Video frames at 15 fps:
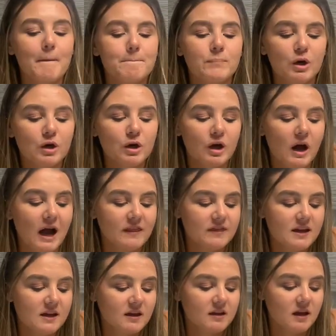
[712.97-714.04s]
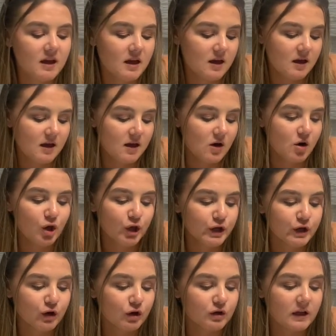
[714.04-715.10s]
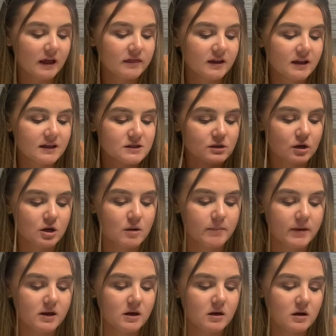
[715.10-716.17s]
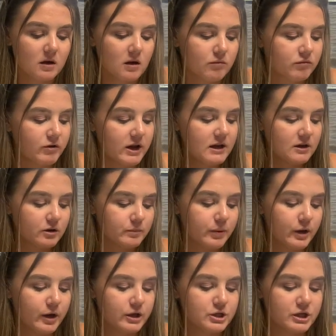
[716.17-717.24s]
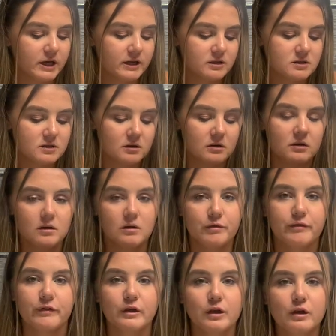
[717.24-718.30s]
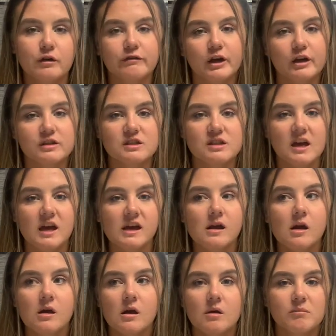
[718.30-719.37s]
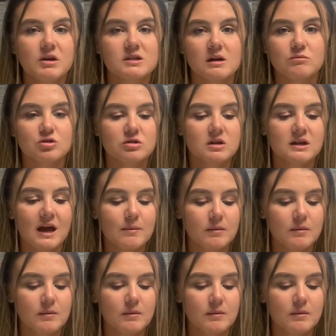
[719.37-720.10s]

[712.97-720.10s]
But I think all in all, I think it's going to be a really good purchase for university, because I'm just going to get